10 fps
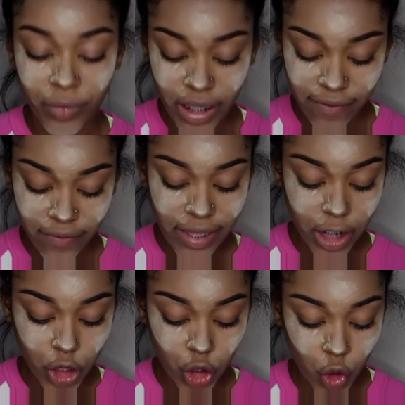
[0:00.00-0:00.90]
And that
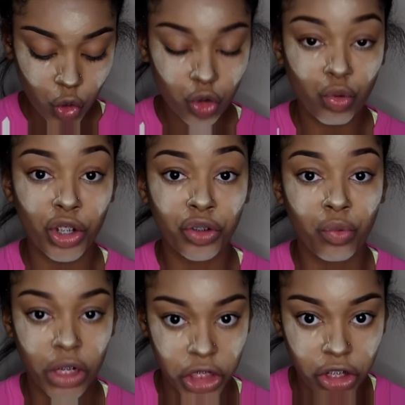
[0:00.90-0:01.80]
shows where you
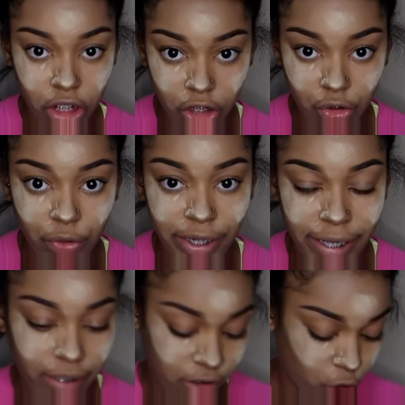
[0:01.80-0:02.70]
want to contour at.